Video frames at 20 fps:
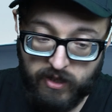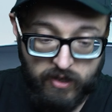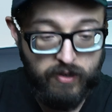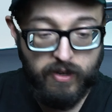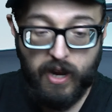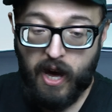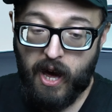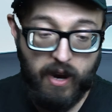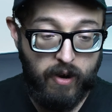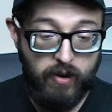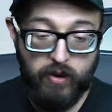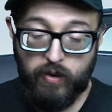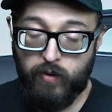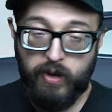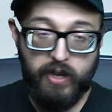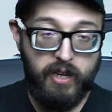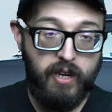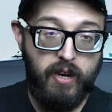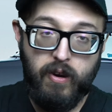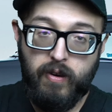dude, I don't know
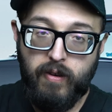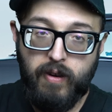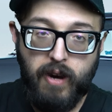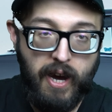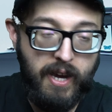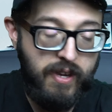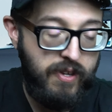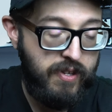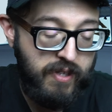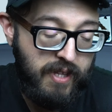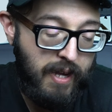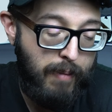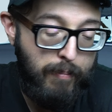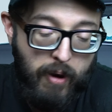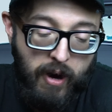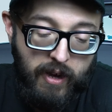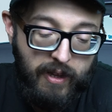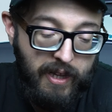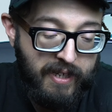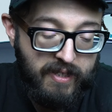where to go. I
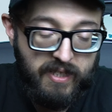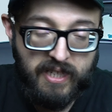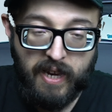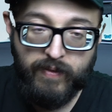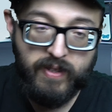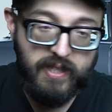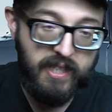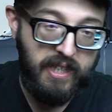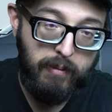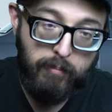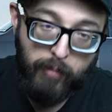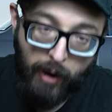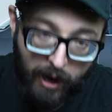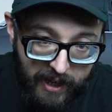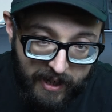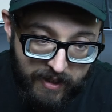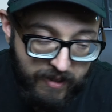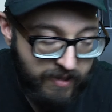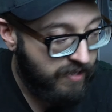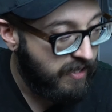bought like 17
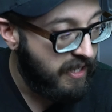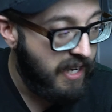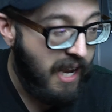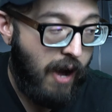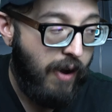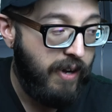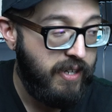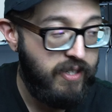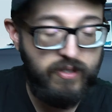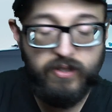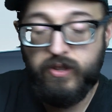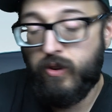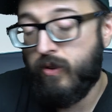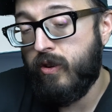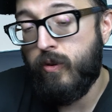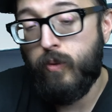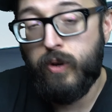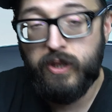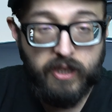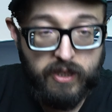buckets and now I just don't
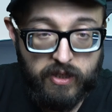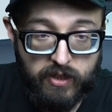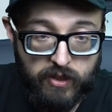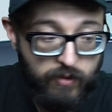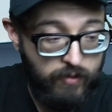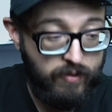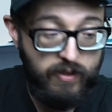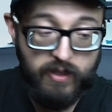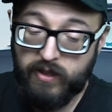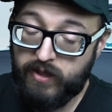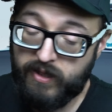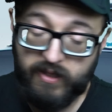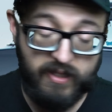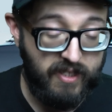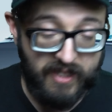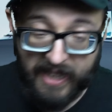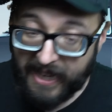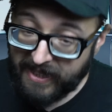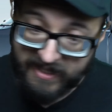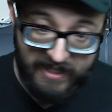know what to do.
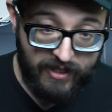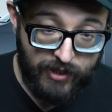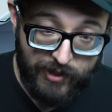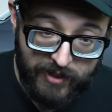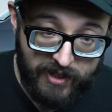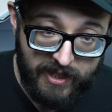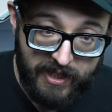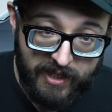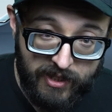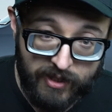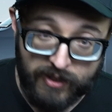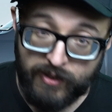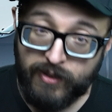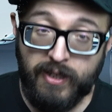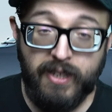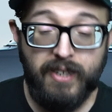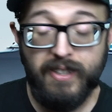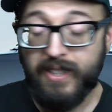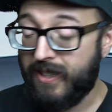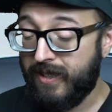Because that's interesting too.
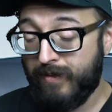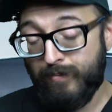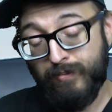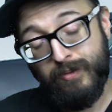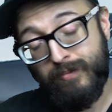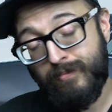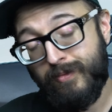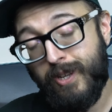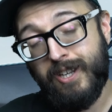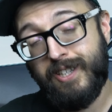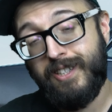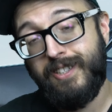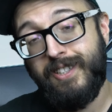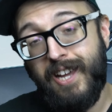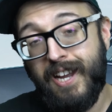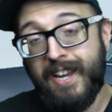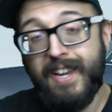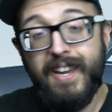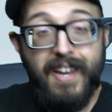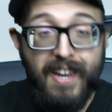Not gonna
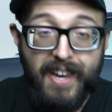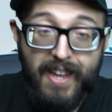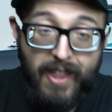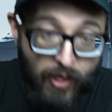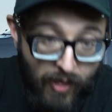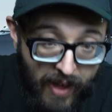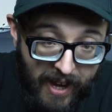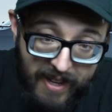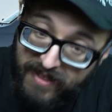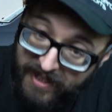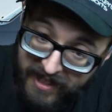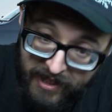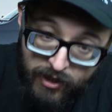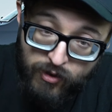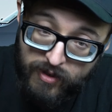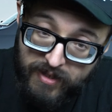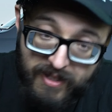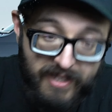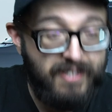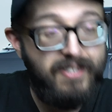lie, that's
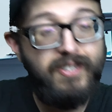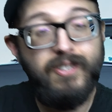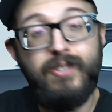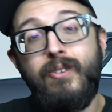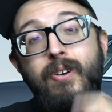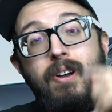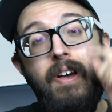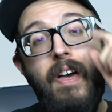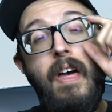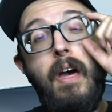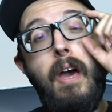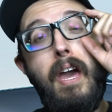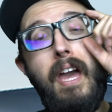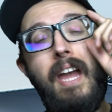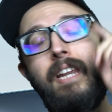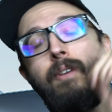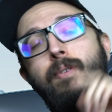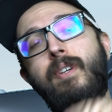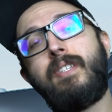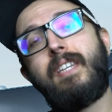interesting too.
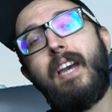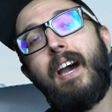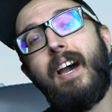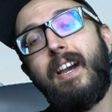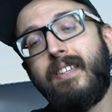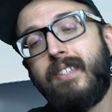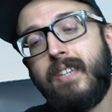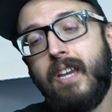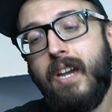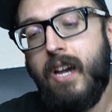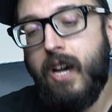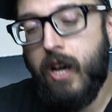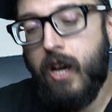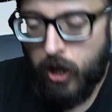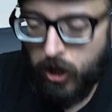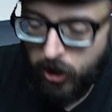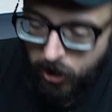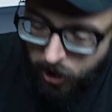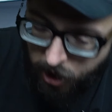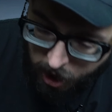Anyways, guys,
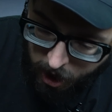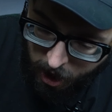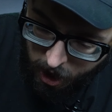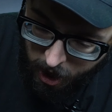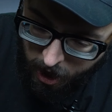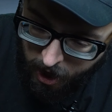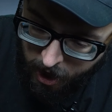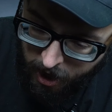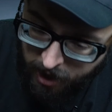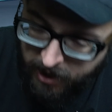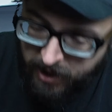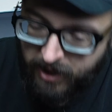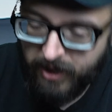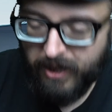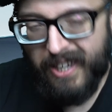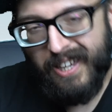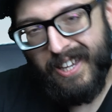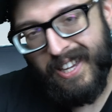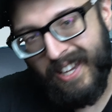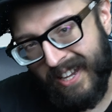
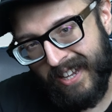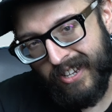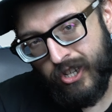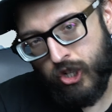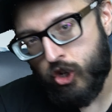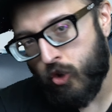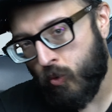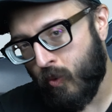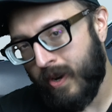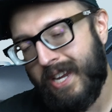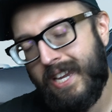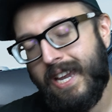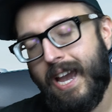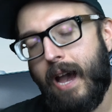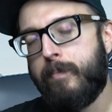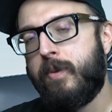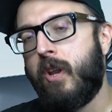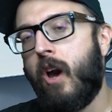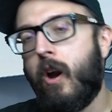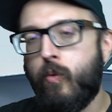long-ish
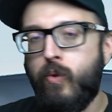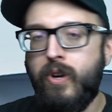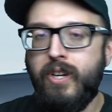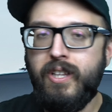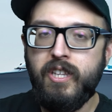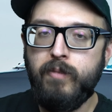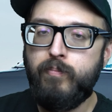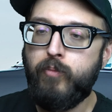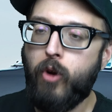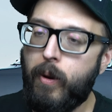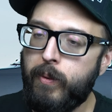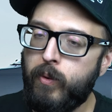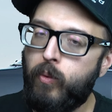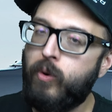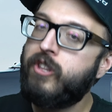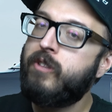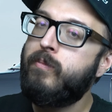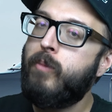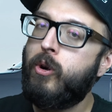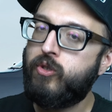recap, not really. Probably
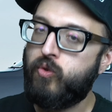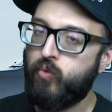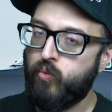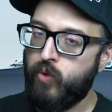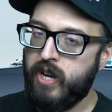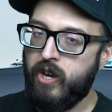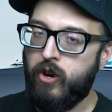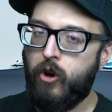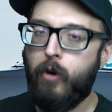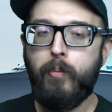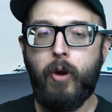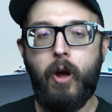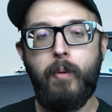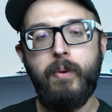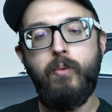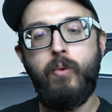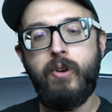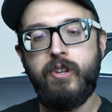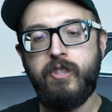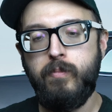one of the most real,
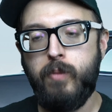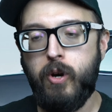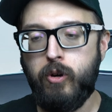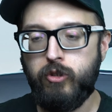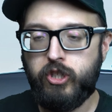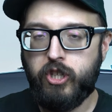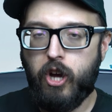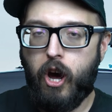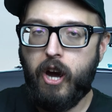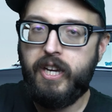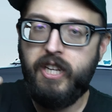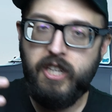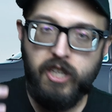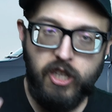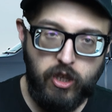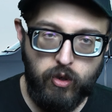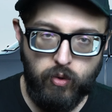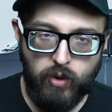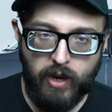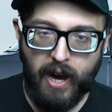probably one of the most talking to
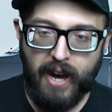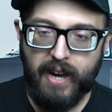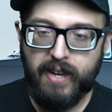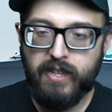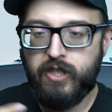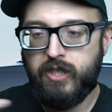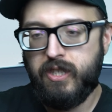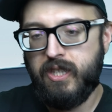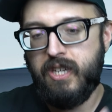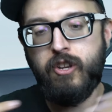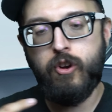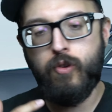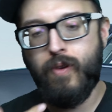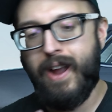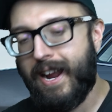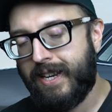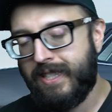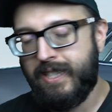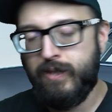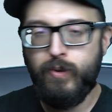you guys,
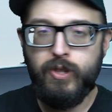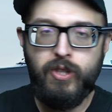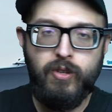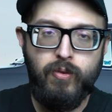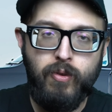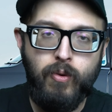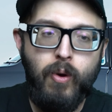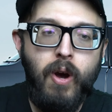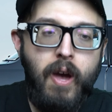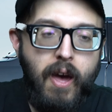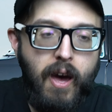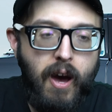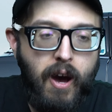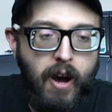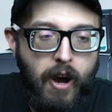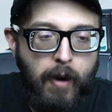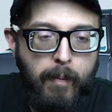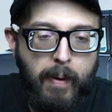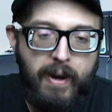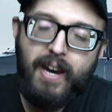interacting with you.
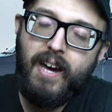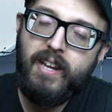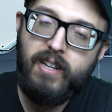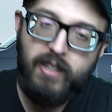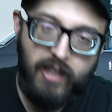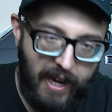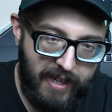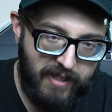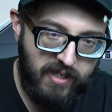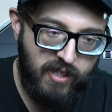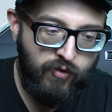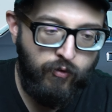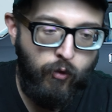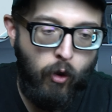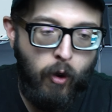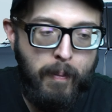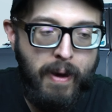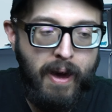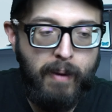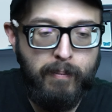I kind of like this
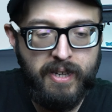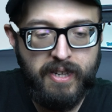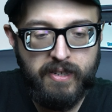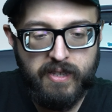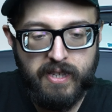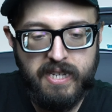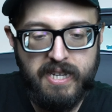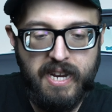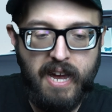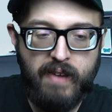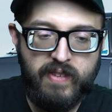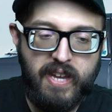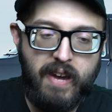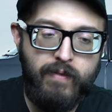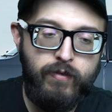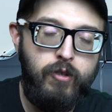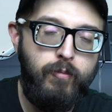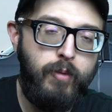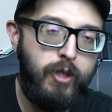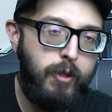format because I didn't have to
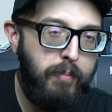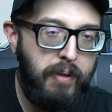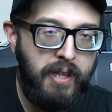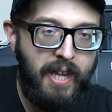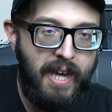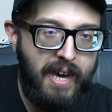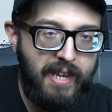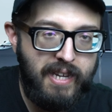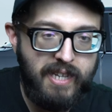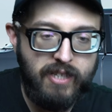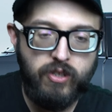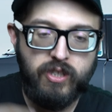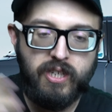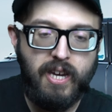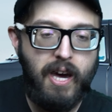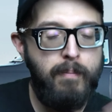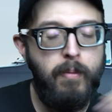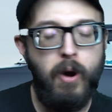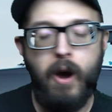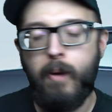have too much planned.
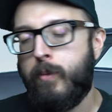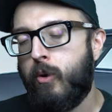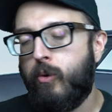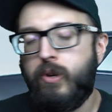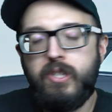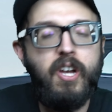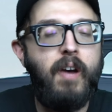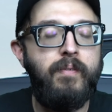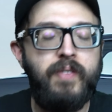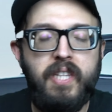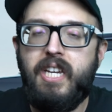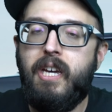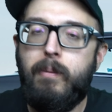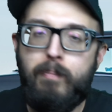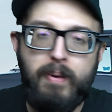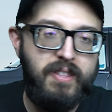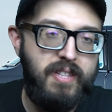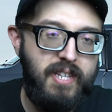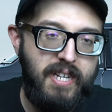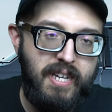I'm always off the
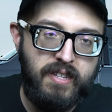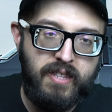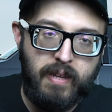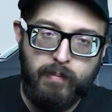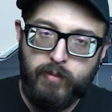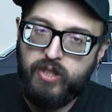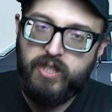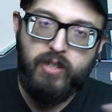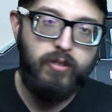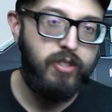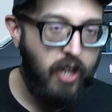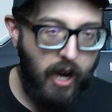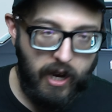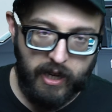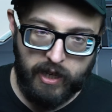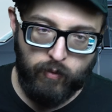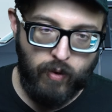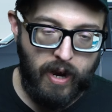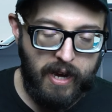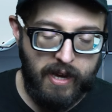hip as it is. I'm still
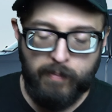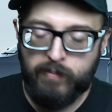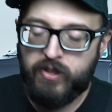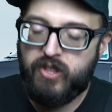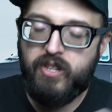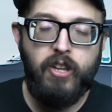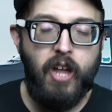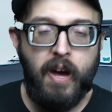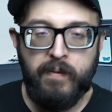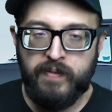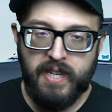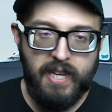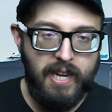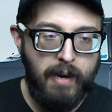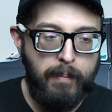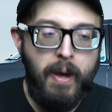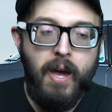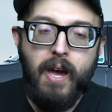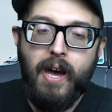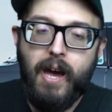talking, right? I'm still off the
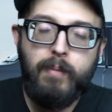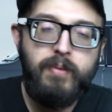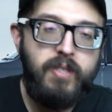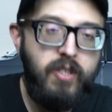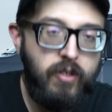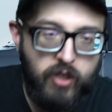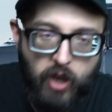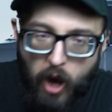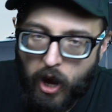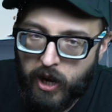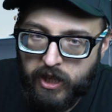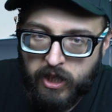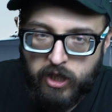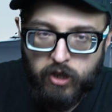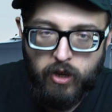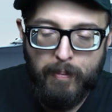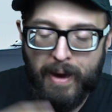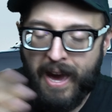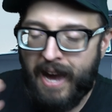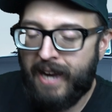hip. I'm still talking to
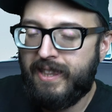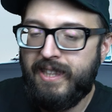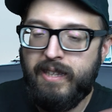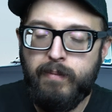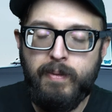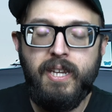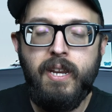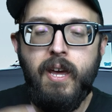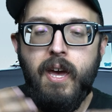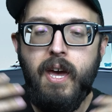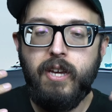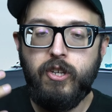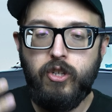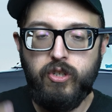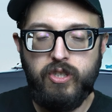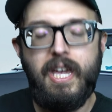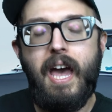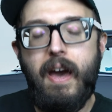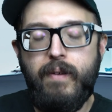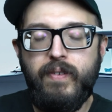you. I'm ad-libbing,
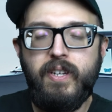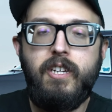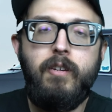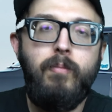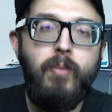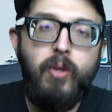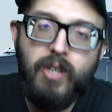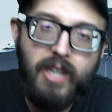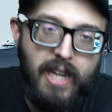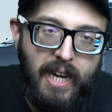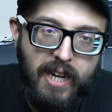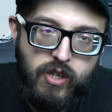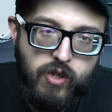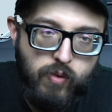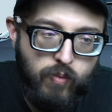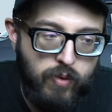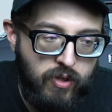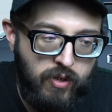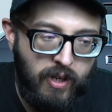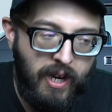just having
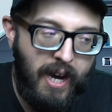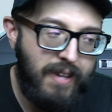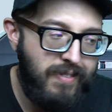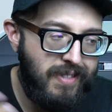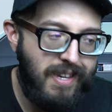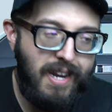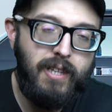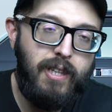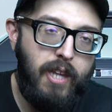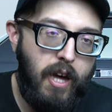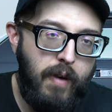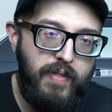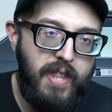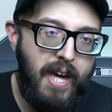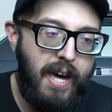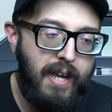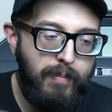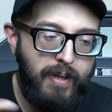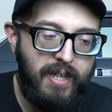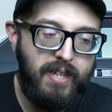communication with you guys, and I love
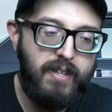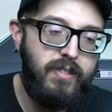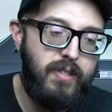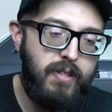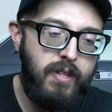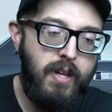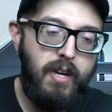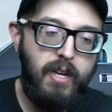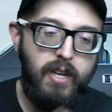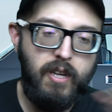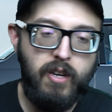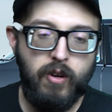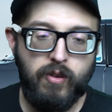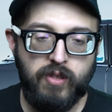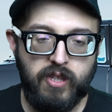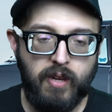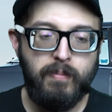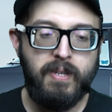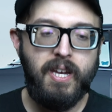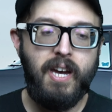that because, you know,
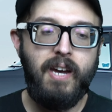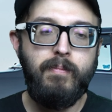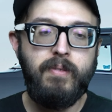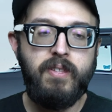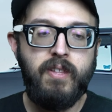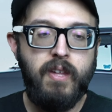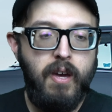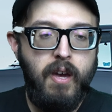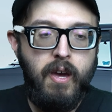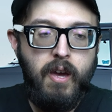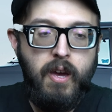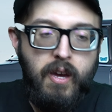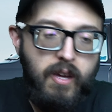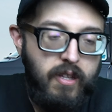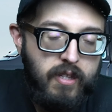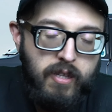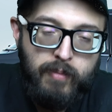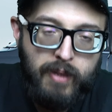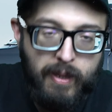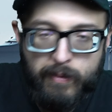sometimes
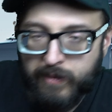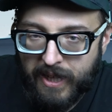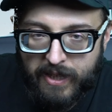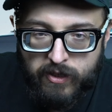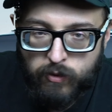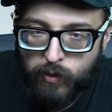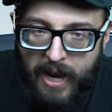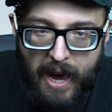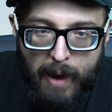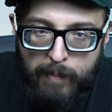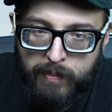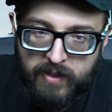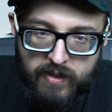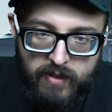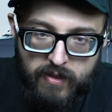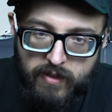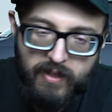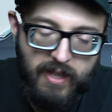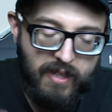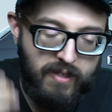that's what happens,
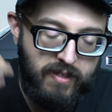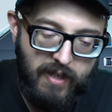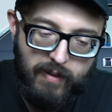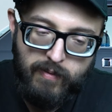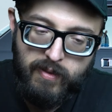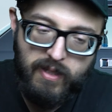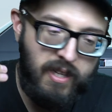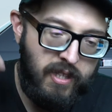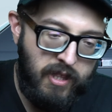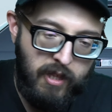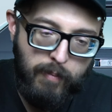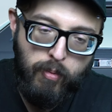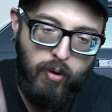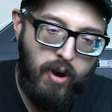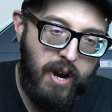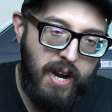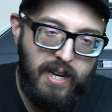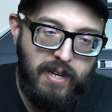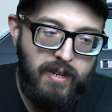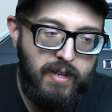dude. That's in the
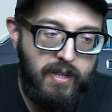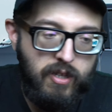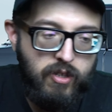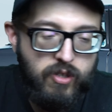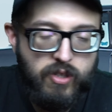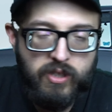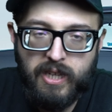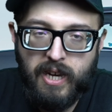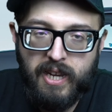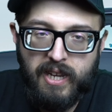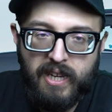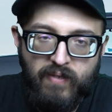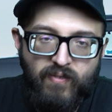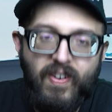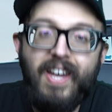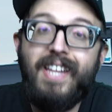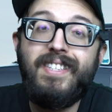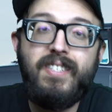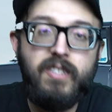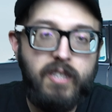brain. You just got to
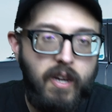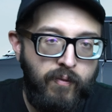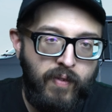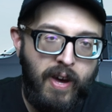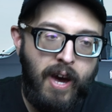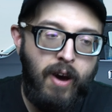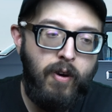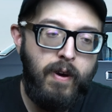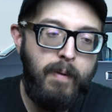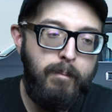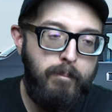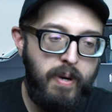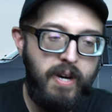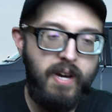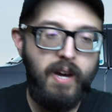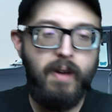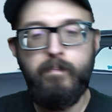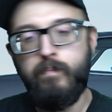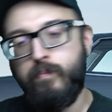vent stuff out, but